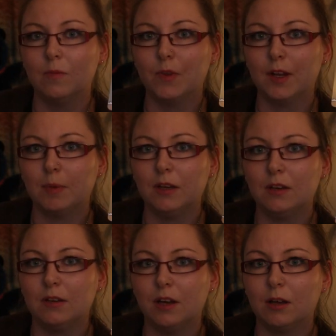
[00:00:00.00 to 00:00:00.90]

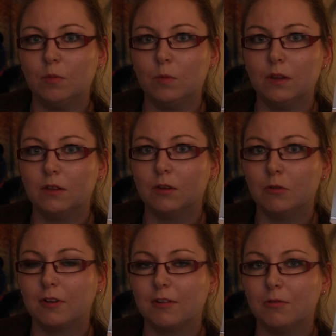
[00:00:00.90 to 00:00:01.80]
spending time with
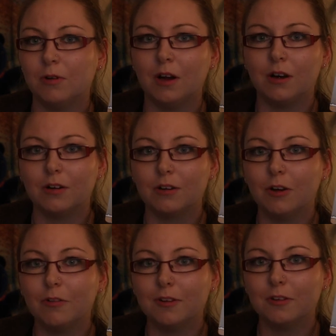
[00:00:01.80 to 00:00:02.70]
those who are
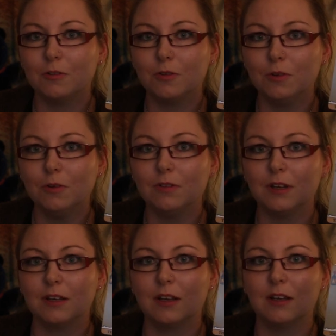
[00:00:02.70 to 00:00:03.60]
closest to you,
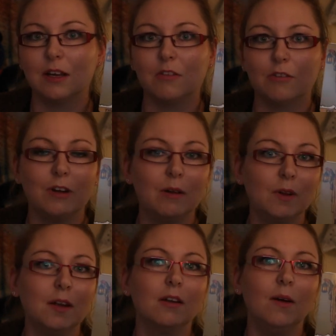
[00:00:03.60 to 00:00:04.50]
taking care of your
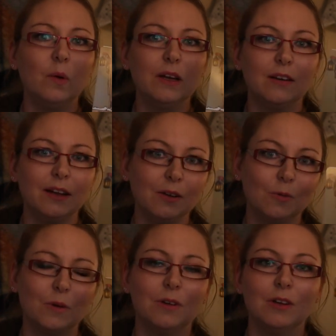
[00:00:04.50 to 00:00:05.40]
family, slowing
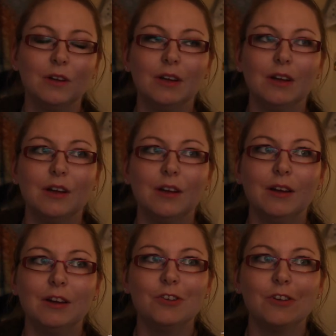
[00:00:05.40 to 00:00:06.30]
down,
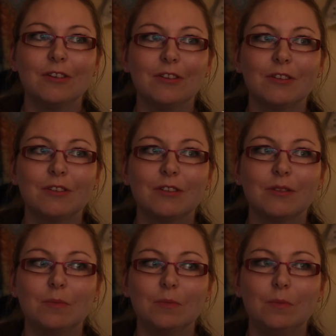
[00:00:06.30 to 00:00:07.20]
and
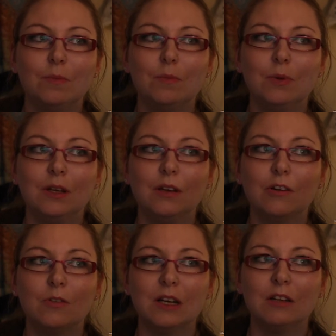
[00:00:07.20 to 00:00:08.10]
just be
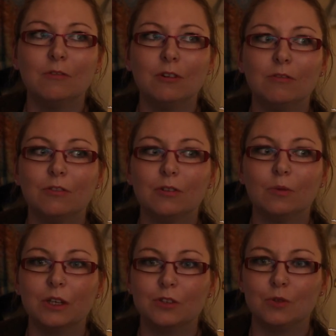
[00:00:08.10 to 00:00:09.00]
grateful for
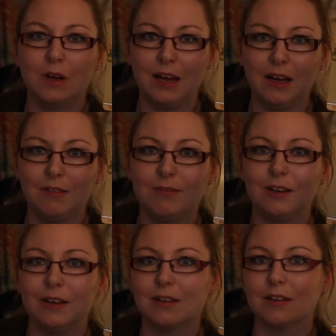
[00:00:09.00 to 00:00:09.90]
what you have
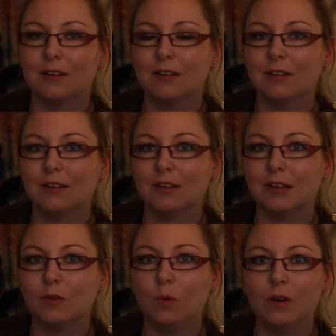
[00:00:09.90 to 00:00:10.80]
and
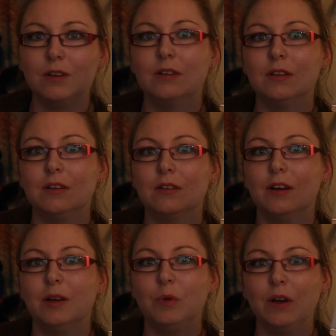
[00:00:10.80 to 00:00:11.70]
that quality
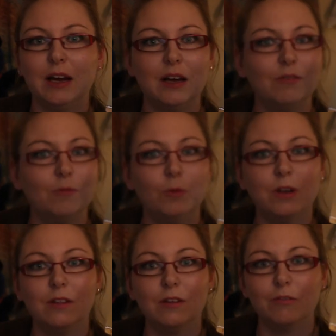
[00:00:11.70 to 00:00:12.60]
time you have
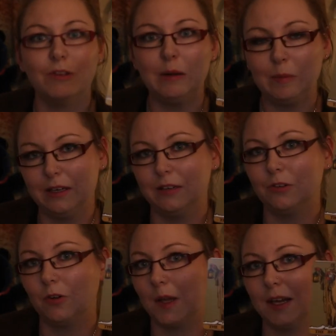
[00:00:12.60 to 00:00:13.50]
with your family and
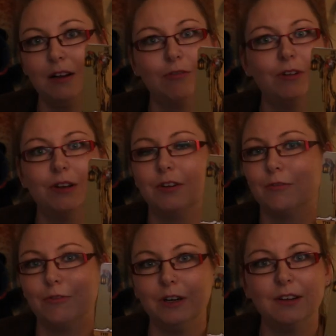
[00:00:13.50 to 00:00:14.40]
yourself and your
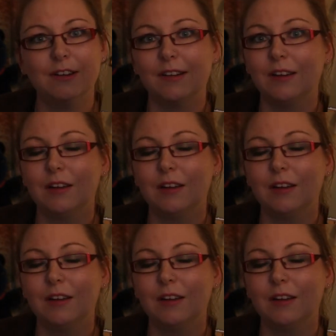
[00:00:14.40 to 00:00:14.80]
friends.